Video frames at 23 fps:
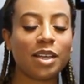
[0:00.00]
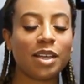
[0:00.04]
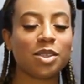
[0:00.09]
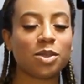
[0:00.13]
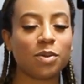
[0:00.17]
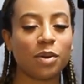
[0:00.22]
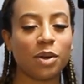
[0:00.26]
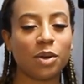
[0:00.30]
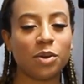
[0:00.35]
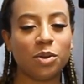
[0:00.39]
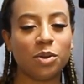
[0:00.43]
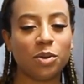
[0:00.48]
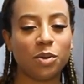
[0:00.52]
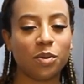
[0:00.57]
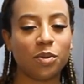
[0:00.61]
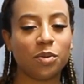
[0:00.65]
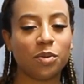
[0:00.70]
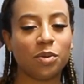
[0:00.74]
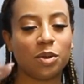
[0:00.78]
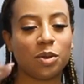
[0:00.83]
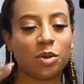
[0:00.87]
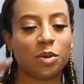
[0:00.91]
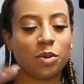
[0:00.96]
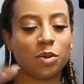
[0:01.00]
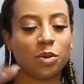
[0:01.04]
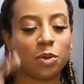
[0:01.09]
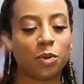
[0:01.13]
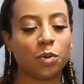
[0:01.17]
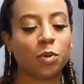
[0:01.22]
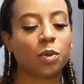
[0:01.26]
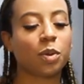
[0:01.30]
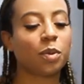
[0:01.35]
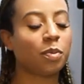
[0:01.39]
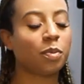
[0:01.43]
So I know you, you know, you
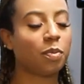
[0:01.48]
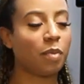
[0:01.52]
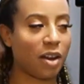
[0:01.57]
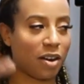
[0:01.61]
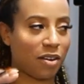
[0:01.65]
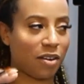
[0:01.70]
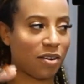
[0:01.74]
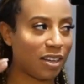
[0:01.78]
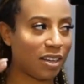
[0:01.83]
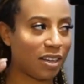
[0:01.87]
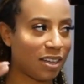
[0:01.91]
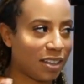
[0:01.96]
were married